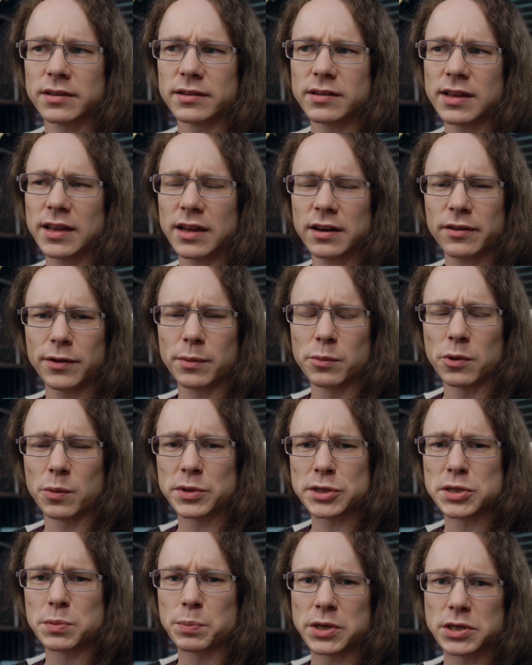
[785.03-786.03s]
get a few more
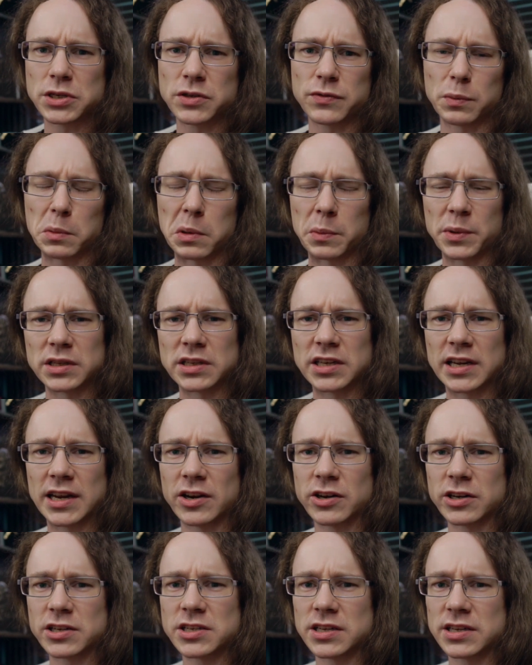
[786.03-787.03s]
bits and pieces for my building
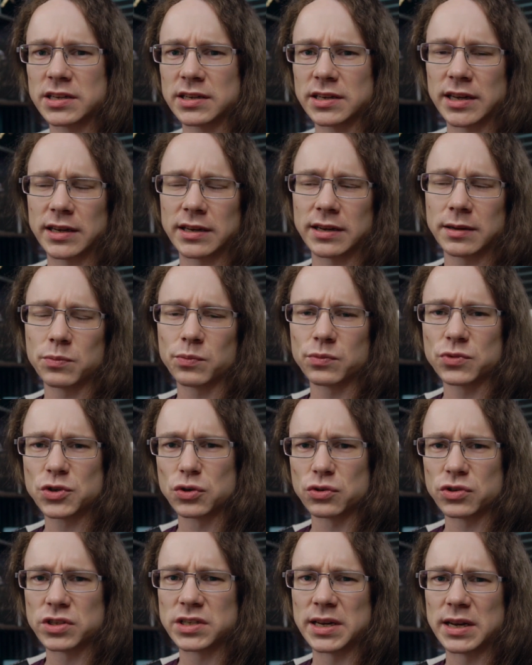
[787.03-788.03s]
character and get him
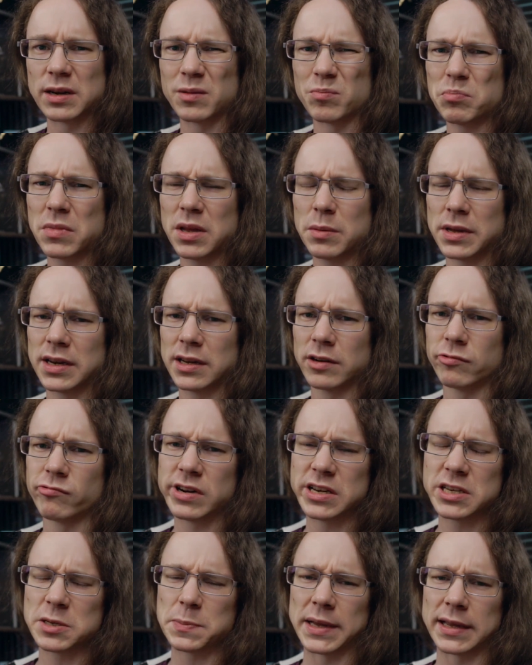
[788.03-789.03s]
sorted out. Maybe a little
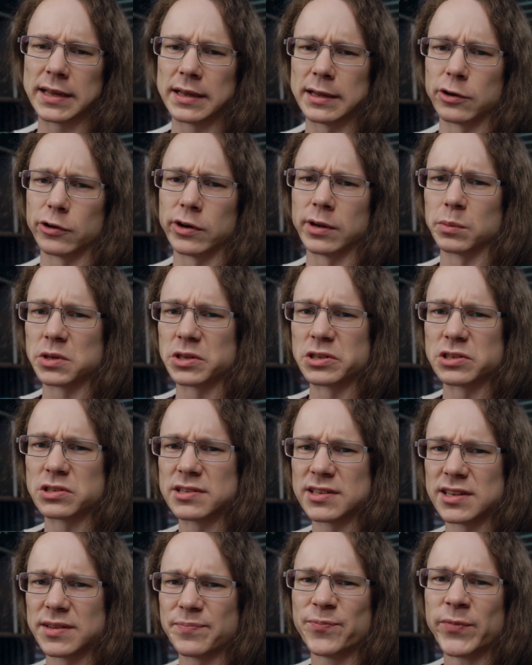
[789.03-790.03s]
respecking on him, because
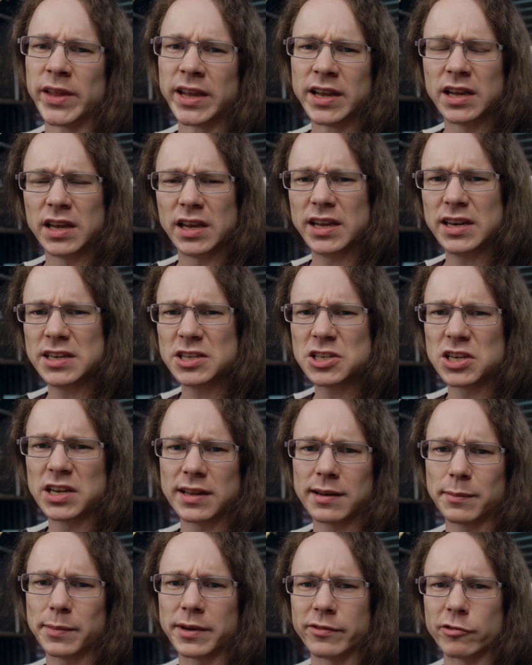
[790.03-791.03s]
he needs a
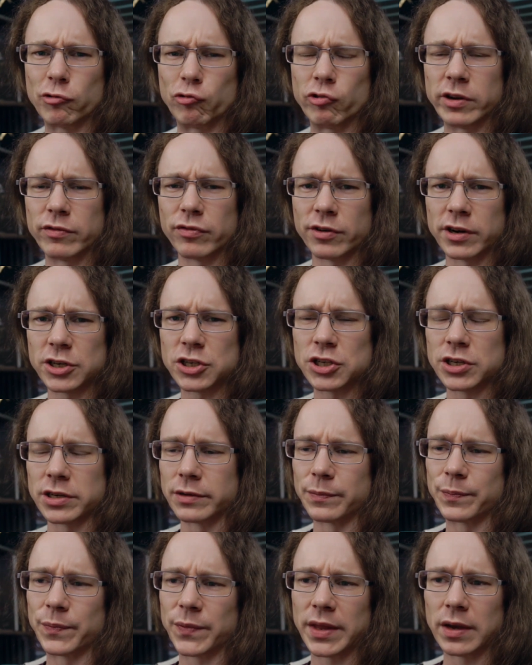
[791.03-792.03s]
little bit of a refresh, so
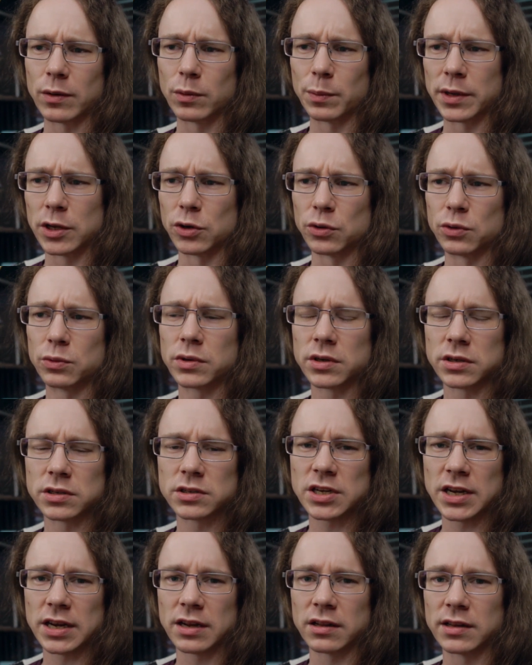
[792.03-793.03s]
that would be cool. Good
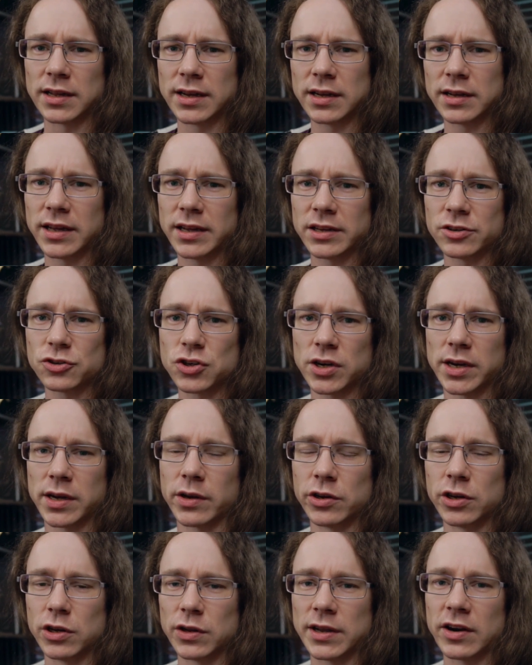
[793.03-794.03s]
to tackle that and try out
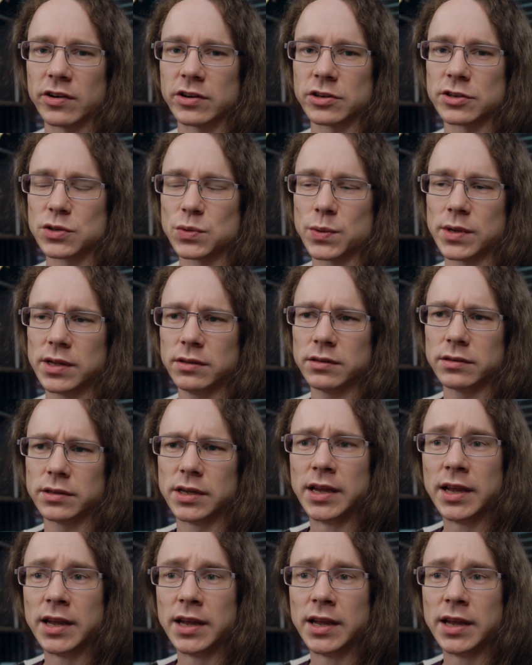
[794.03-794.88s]
a new character as well.